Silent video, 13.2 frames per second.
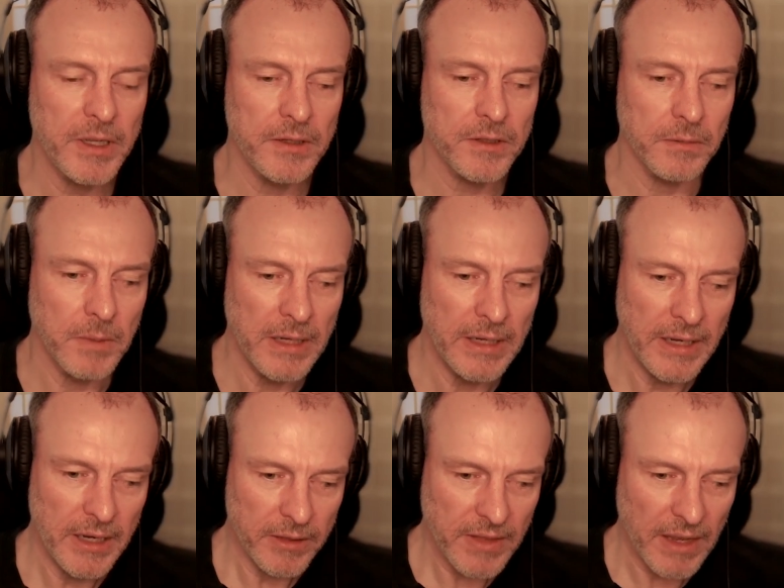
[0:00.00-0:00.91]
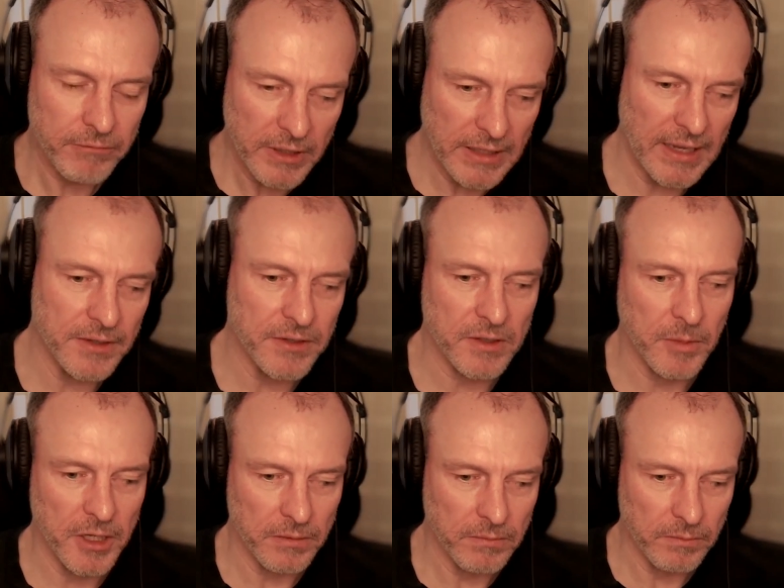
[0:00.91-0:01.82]
So that really ends up
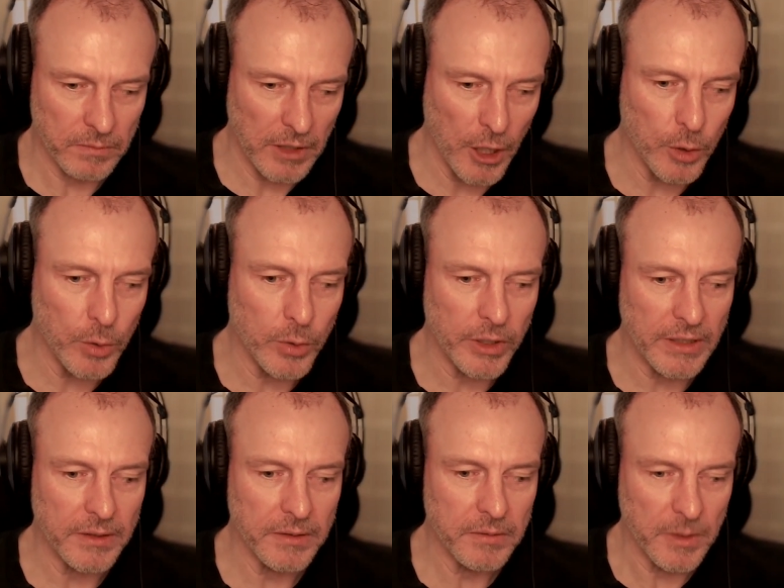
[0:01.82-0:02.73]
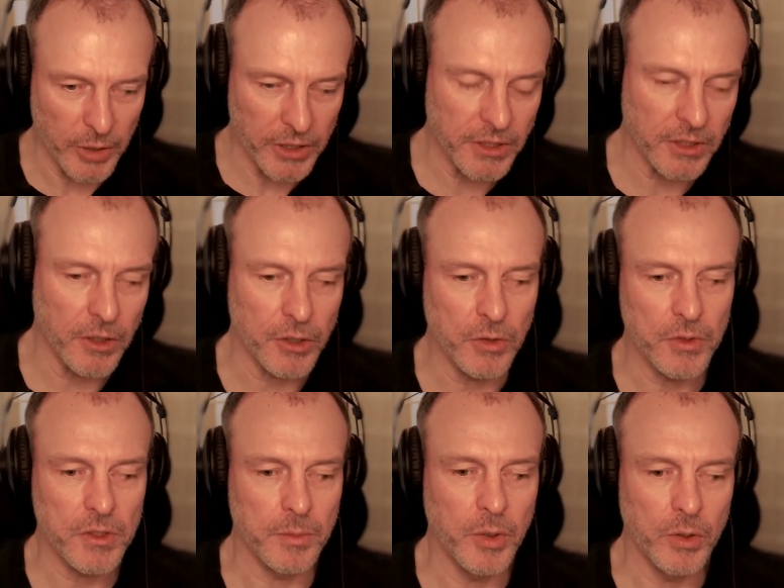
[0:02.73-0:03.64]
kind of lowering the burden on your
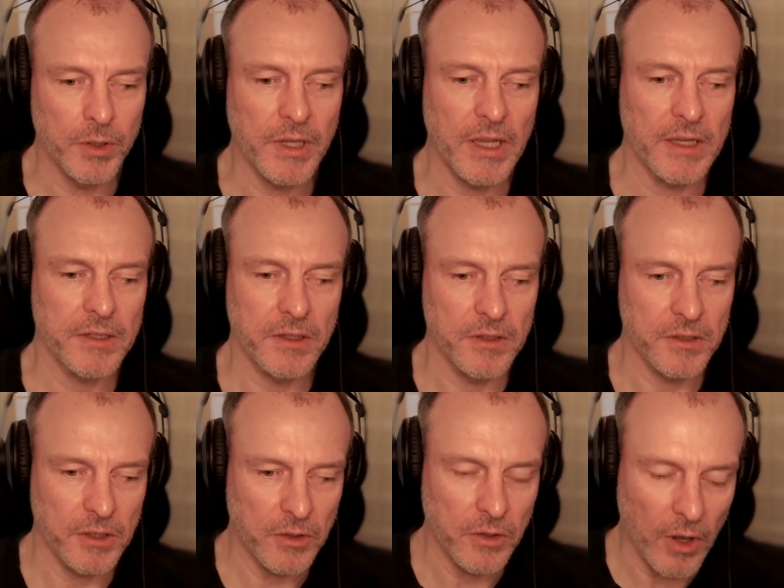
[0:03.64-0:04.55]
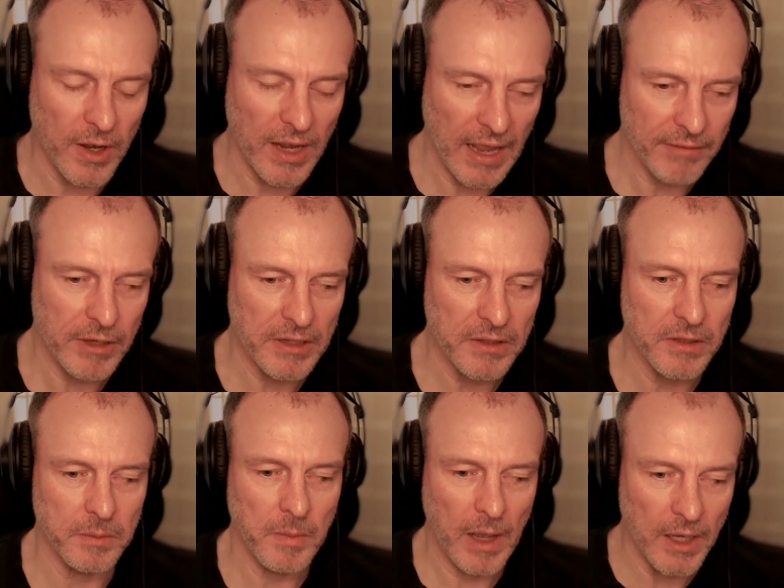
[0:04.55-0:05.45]
support desk because you're not having to
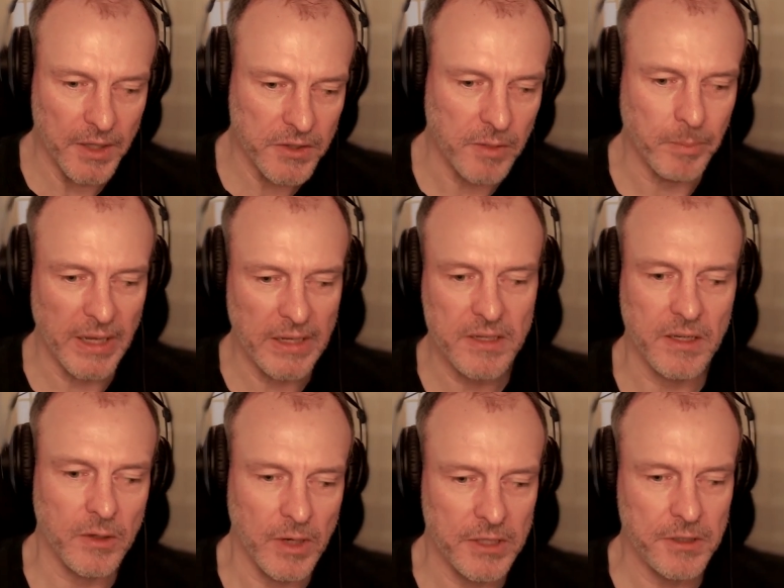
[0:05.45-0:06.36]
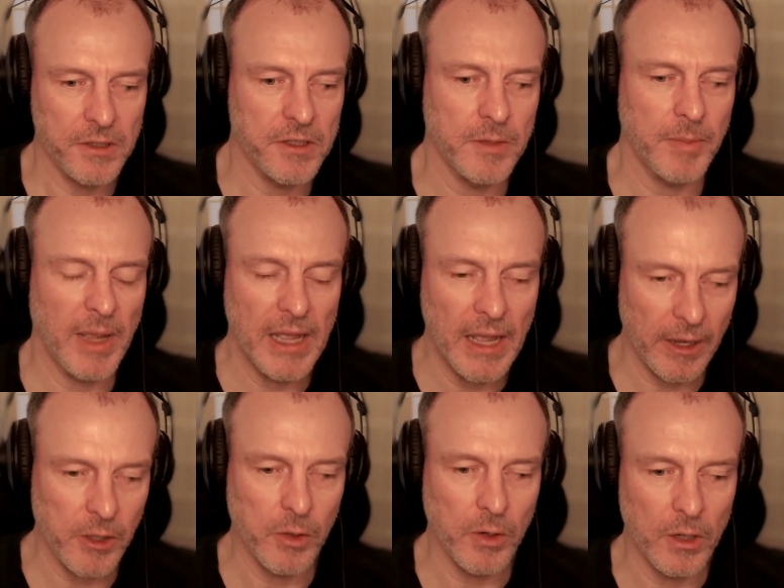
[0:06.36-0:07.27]
answer basic questions about how
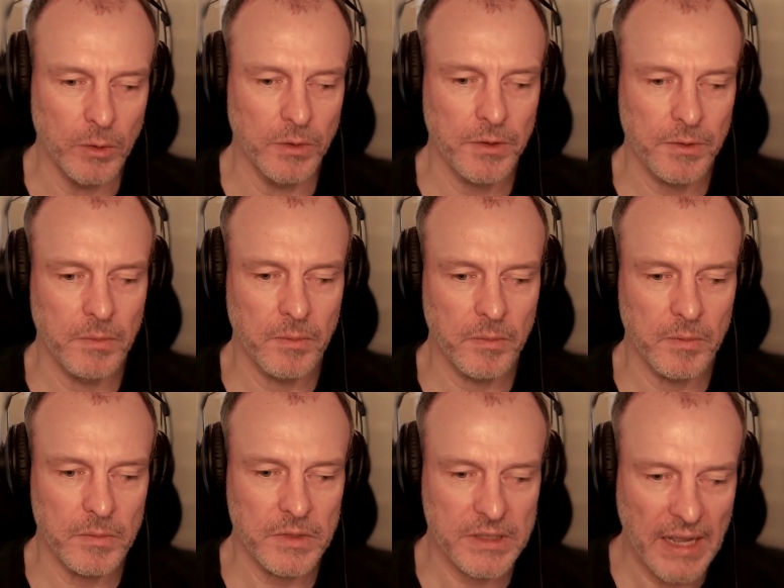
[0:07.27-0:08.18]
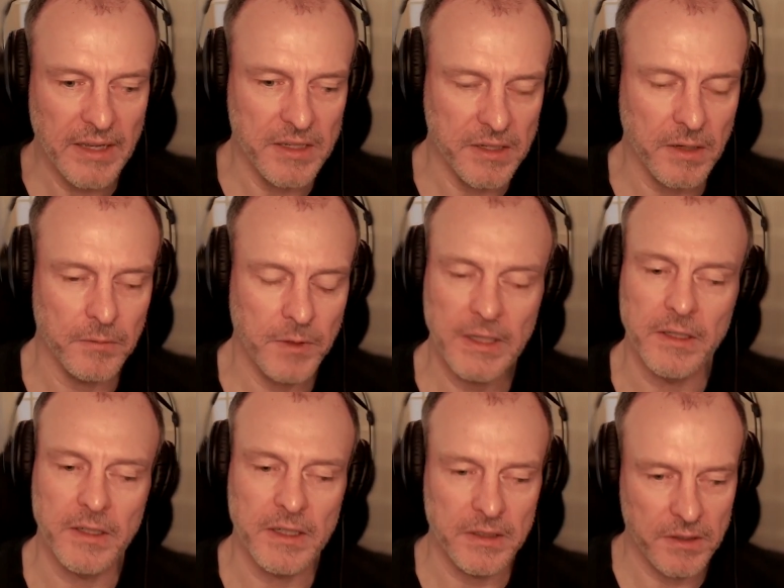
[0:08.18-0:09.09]
your OAuth stack is
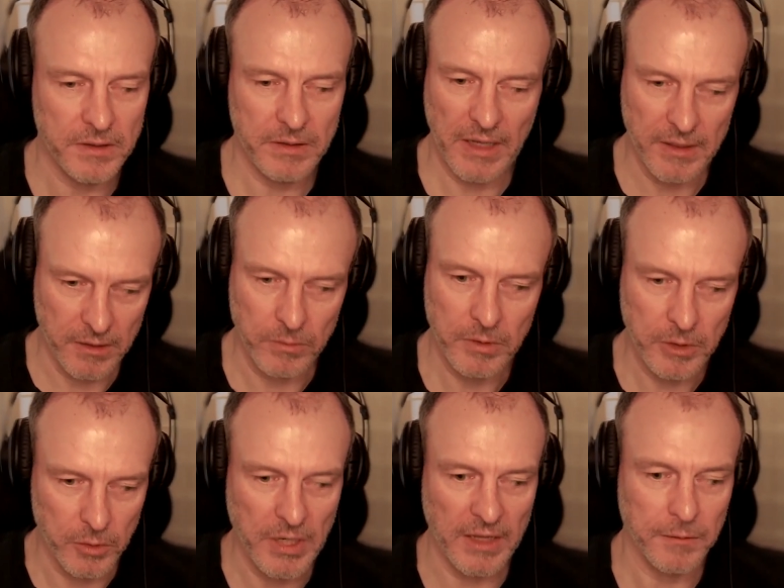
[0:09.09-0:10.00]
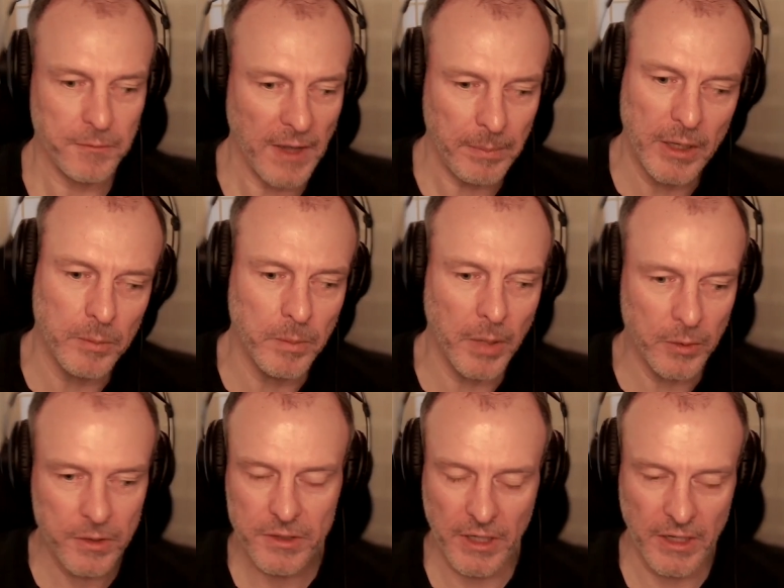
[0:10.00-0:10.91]
configured. It's you take FAPI on
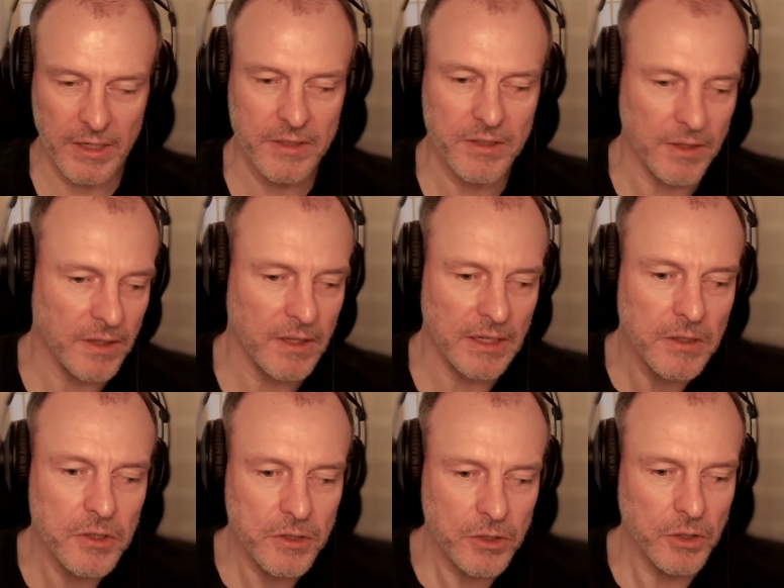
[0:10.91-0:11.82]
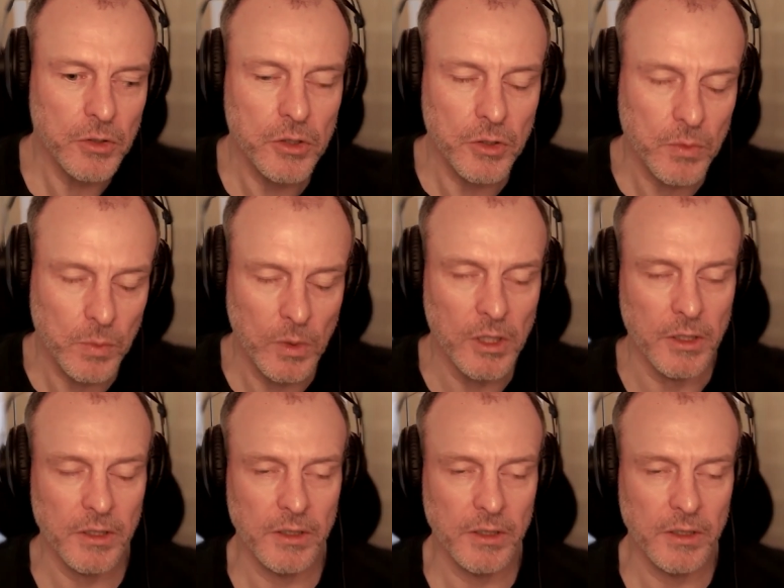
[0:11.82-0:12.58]
both sides and things should just work.